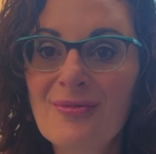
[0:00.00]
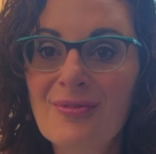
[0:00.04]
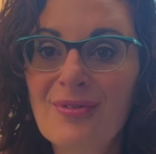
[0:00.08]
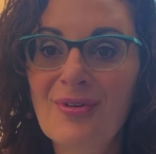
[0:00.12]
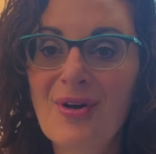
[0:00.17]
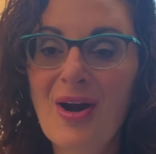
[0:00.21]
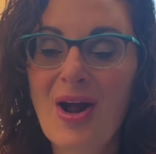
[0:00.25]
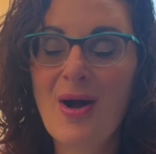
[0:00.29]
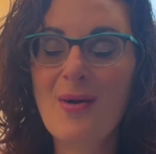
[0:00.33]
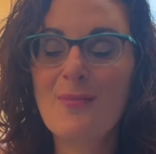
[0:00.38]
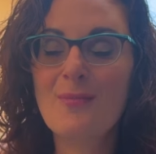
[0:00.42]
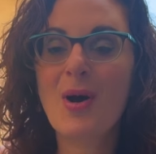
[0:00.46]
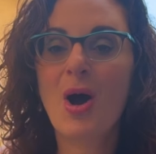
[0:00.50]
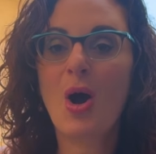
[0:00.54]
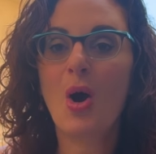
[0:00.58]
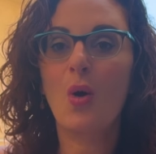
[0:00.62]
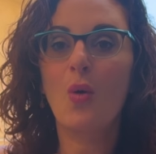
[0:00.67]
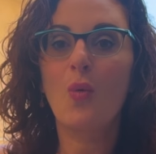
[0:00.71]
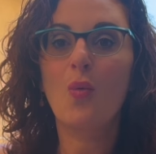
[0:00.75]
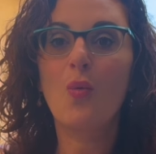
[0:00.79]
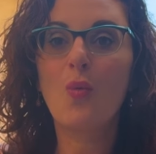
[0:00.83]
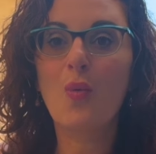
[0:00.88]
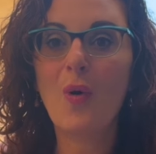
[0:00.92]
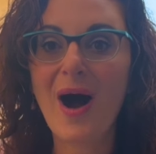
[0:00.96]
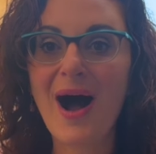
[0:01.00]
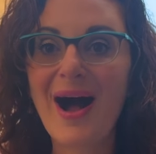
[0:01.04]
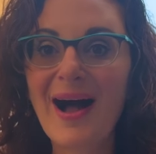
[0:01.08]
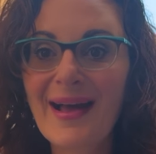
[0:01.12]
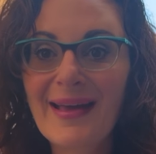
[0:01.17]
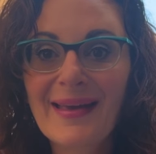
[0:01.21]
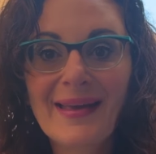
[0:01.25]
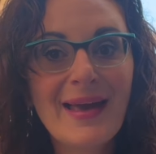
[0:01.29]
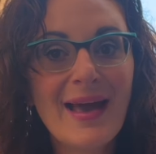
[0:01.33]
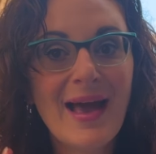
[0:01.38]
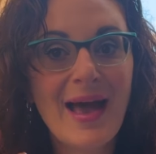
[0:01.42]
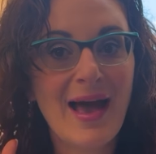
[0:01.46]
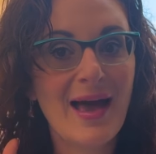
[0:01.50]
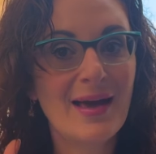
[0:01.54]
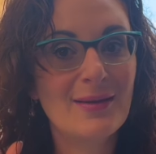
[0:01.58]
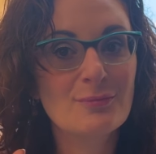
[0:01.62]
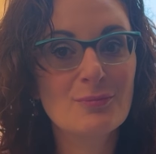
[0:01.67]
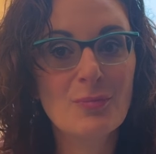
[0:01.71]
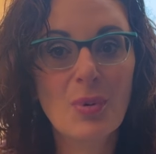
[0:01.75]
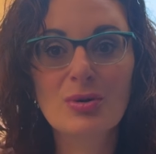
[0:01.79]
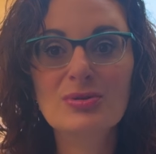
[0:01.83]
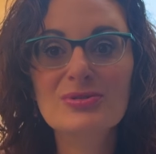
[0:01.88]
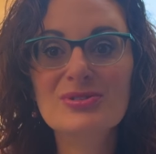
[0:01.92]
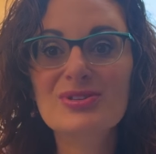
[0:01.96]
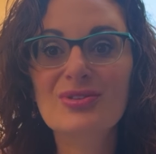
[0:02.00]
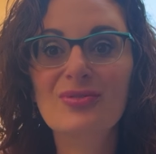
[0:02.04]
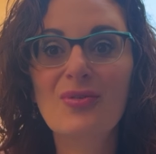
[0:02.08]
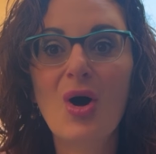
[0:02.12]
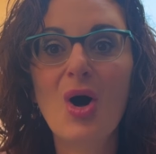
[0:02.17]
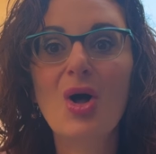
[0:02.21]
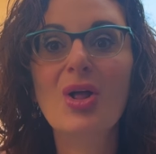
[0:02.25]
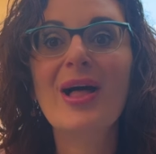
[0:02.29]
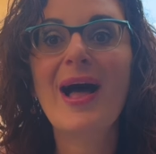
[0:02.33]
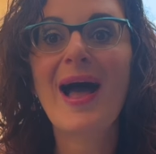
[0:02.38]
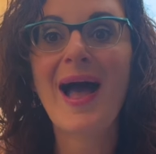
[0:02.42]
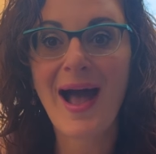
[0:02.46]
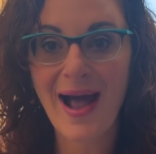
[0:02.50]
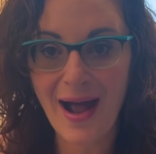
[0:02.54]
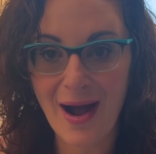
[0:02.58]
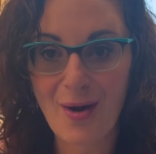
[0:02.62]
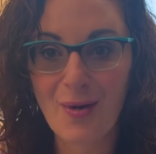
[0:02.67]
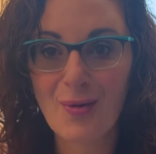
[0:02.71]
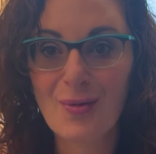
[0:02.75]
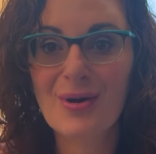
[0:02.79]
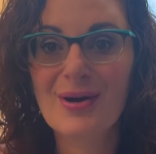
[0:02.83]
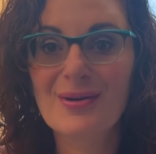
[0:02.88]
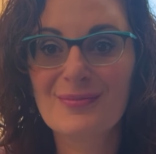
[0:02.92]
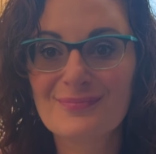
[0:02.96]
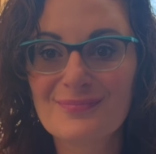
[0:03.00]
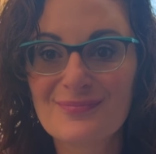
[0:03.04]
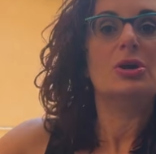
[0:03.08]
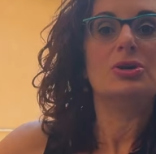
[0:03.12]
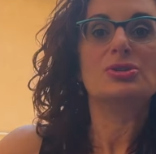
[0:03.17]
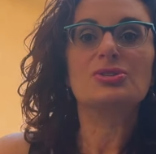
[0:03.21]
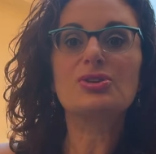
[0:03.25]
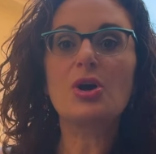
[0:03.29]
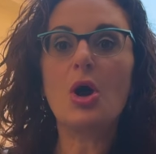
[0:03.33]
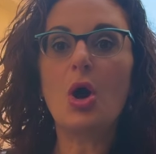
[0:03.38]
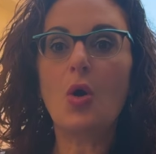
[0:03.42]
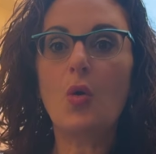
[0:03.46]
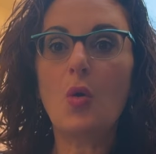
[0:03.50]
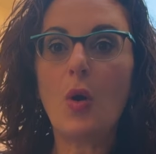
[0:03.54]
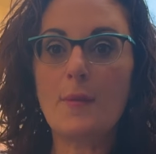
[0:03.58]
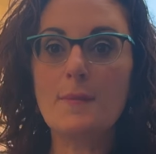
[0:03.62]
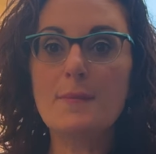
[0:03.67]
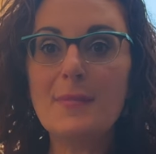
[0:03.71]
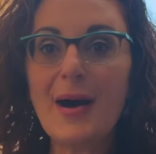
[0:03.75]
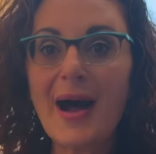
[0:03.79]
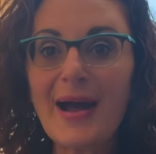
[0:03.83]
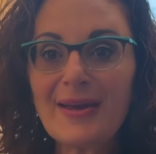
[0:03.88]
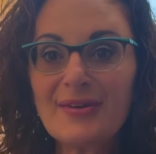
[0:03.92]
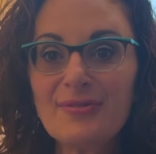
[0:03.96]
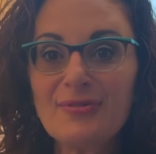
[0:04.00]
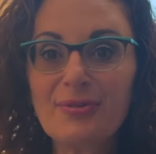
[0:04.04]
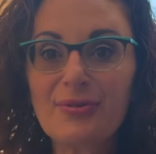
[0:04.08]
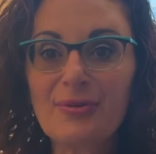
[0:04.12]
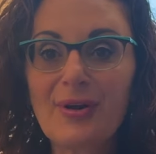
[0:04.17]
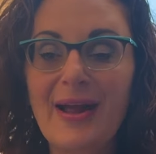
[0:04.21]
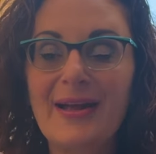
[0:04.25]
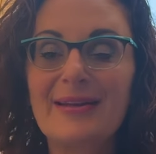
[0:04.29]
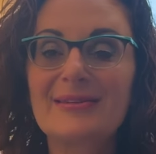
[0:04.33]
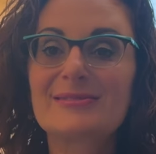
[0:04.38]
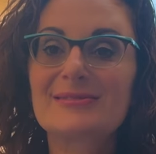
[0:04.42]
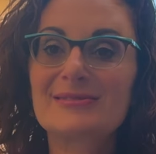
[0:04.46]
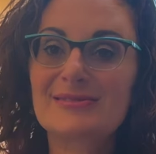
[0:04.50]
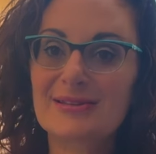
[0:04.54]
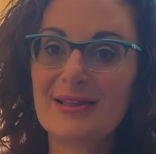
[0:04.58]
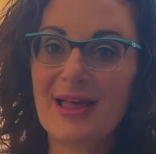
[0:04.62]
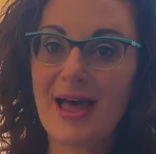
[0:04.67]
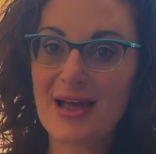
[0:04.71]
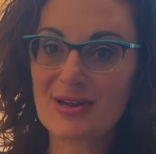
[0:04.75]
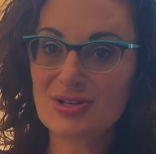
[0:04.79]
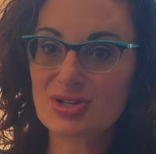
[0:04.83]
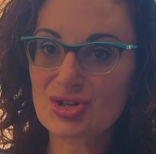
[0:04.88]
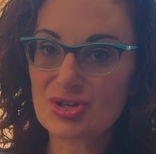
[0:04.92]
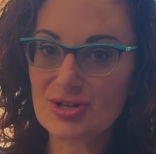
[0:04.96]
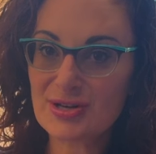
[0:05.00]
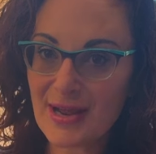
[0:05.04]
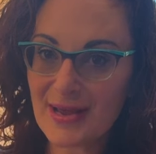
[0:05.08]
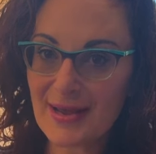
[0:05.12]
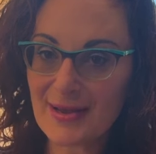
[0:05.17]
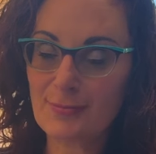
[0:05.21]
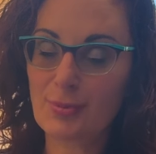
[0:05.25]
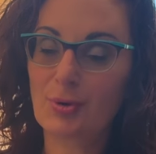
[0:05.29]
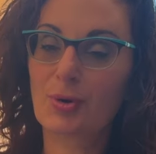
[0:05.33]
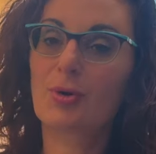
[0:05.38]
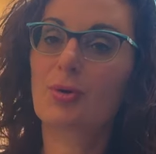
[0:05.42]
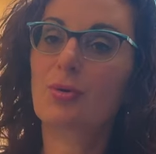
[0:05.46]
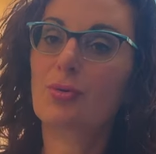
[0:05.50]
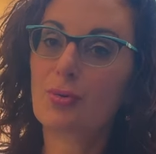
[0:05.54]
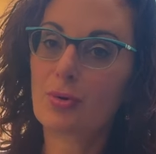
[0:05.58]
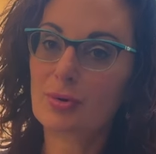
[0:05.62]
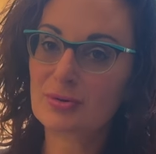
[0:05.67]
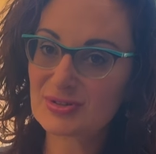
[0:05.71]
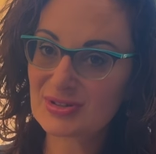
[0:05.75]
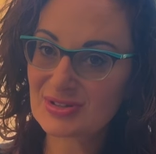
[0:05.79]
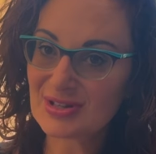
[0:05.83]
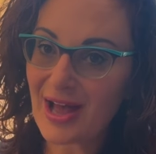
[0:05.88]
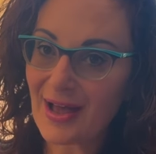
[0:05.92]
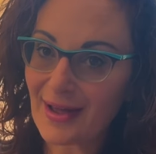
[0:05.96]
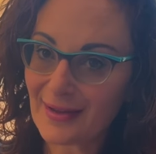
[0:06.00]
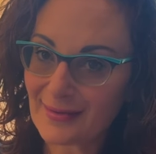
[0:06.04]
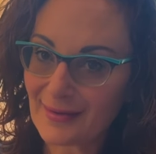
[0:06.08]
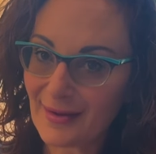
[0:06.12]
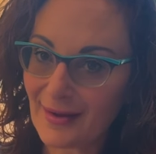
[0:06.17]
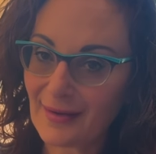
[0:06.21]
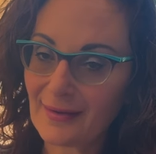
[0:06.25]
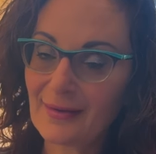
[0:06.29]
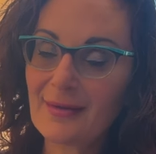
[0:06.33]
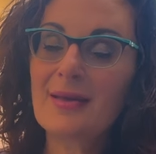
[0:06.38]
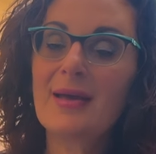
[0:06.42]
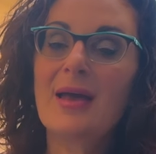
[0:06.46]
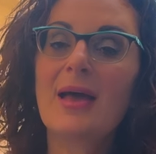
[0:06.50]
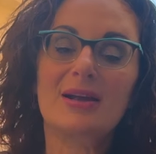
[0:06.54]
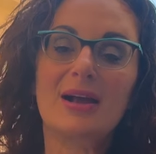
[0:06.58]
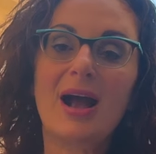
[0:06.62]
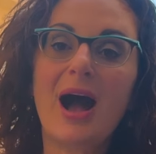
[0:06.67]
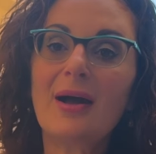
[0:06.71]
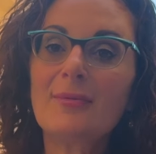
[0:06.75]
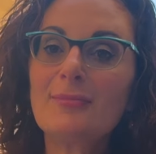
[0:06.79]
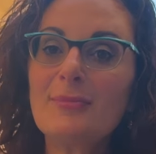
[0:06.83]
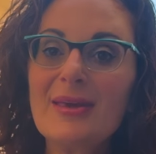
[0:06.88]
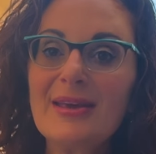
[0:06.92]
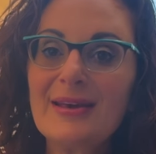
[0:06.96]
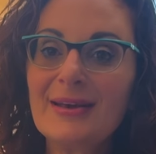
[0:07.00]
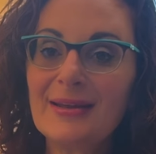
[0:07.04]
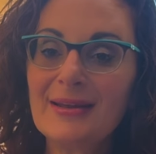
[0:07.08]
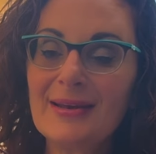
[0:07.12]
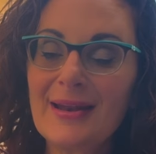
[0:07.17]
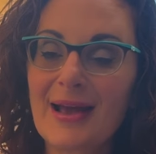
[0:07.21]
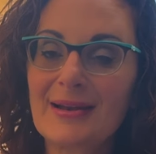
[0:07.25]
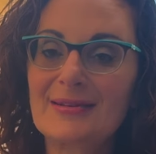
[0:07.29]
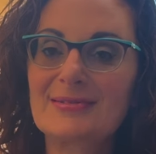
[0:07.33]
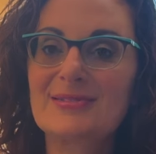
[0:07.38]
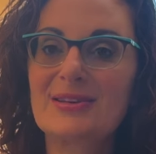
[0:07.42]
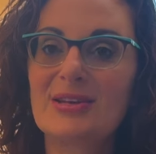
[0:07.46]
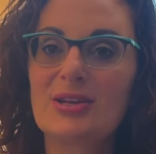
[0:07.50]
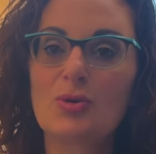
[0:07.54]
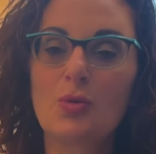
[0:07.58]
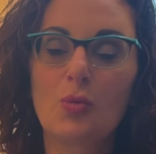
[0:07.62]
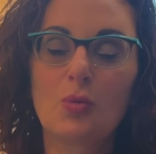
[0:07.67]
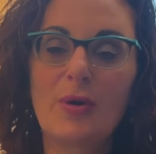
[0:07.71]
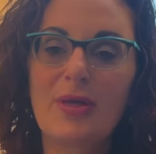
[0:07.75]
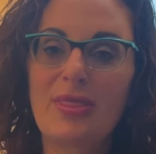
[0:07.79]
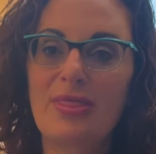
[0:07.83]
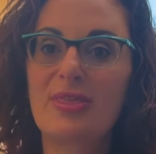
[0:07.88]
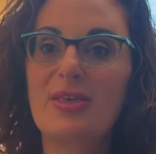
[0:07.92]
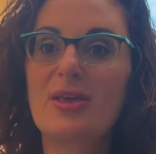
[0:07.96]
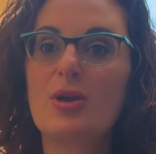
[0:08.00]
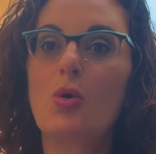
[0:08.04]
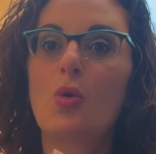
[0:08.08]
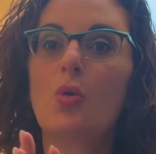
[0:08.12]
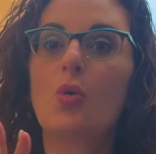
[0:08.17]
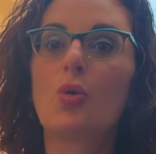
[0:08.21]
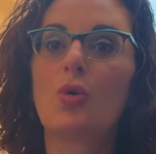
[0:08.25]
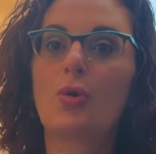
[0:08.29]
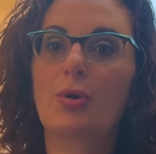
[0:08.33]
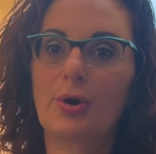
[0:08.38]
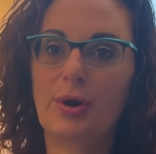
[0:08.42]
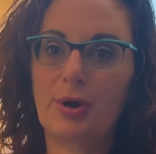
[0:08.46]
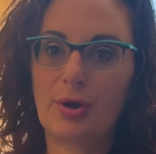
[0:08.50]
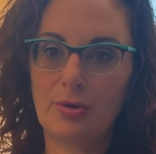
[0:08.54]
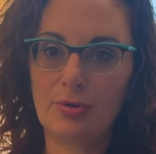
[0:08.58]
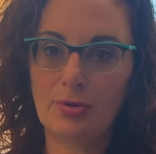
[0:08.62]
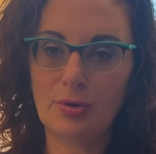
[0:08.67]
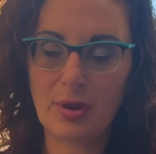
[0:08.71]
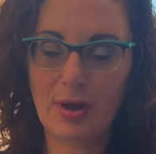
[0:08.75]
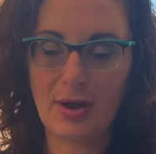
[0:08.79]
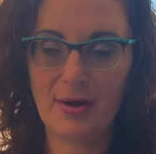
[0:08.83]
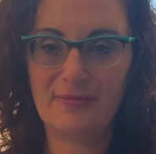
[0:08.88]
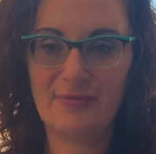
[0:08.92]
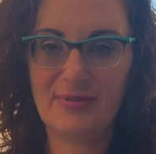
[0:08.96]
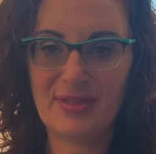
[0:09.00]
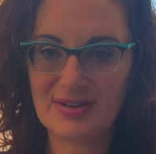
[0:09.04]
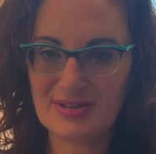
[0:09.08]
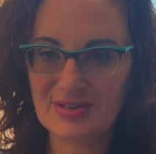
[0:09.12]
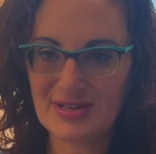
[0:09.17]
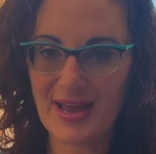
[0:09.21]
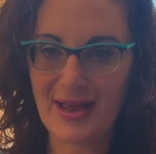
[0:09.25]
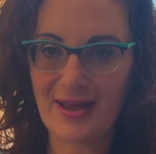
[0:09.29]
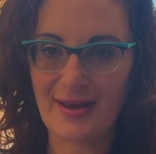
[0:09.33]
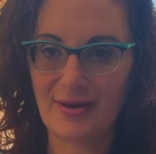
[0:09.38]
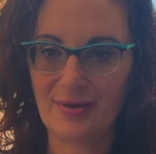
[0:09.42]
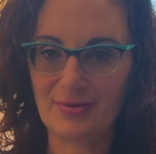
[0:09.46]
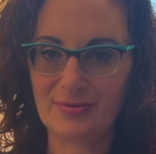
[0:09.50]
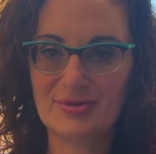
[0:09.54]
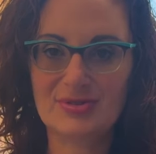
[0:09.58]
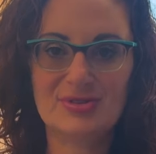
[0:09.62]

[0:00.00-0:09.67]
from, why, and most of all, how. So my friend / neighbor, Rosanna, got me connected with the oracle of the town,